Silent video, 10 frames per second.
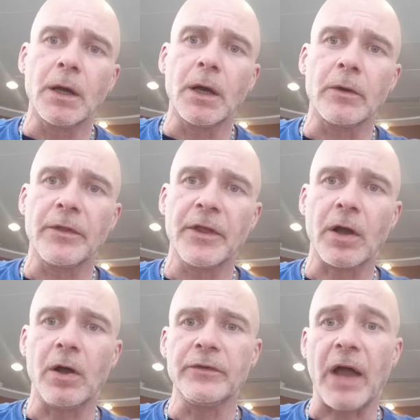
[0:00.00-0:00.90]
I think
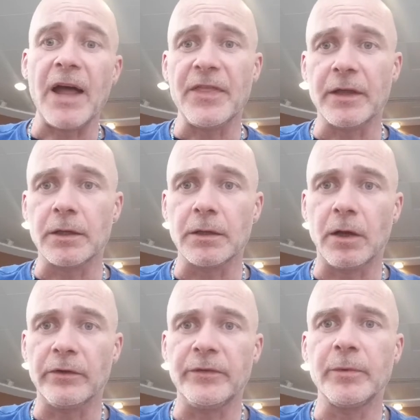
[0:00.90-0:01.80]

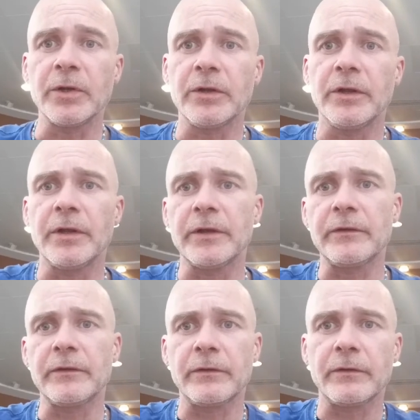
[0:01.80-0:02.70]
ultimately
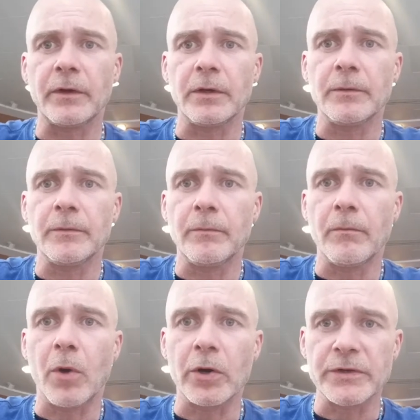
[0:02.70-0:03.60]
that
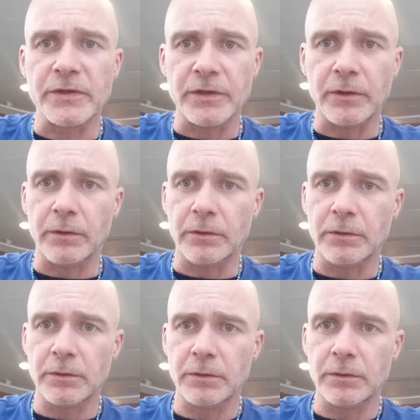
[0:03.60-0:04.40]
Mars still